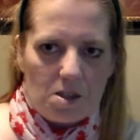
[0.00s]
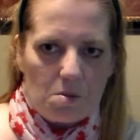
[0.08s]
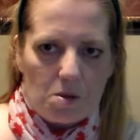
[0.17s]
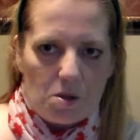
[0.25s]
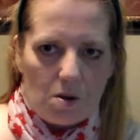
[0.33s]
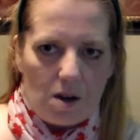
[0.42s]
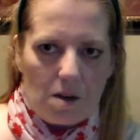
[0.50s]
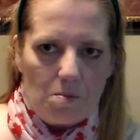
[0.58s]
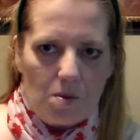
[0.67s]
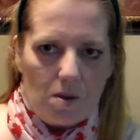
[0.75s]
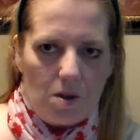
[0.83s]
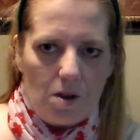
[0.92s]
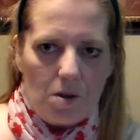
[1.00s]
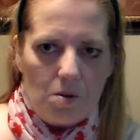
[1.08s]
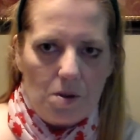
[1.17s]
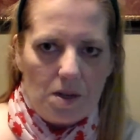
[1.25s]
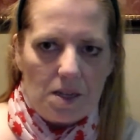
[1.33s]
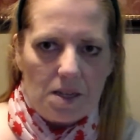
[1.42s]
subscribe
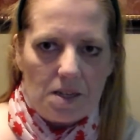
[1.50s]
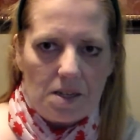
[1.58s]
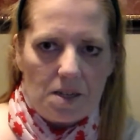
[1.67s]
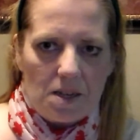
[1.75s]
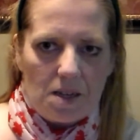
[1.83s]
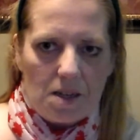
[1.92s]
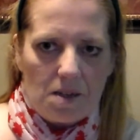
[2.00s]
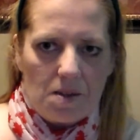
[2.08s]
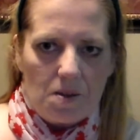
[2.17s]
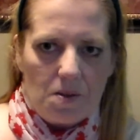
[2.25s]
below, and uh,